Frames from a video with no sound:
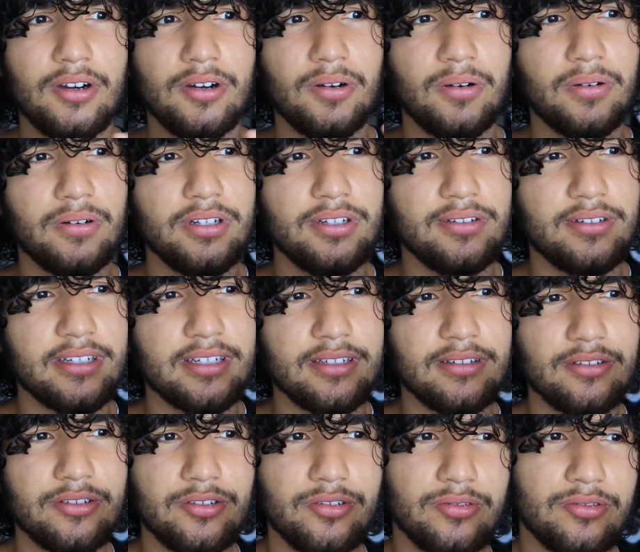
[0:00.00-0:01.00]
or you
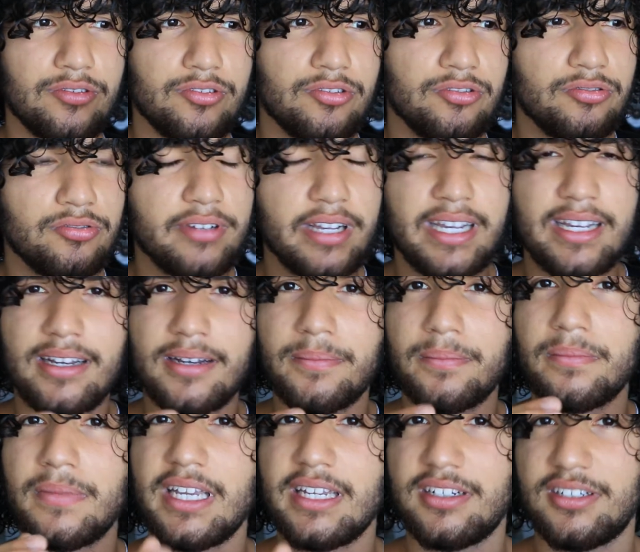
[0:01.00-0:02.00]
can create a
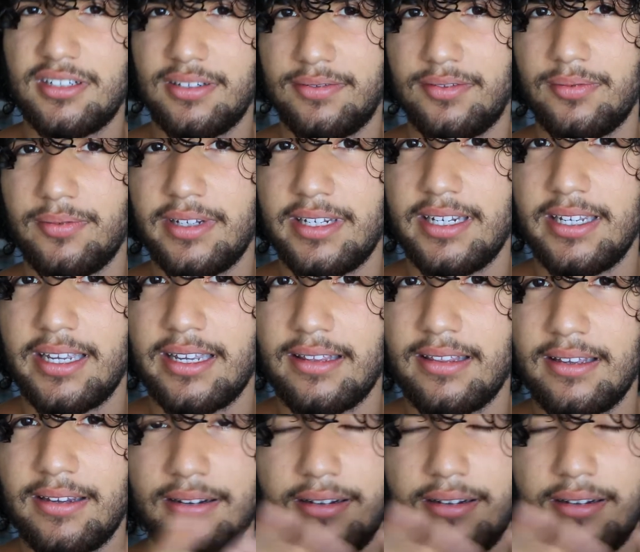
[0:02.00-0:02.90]
makeshift way to get there.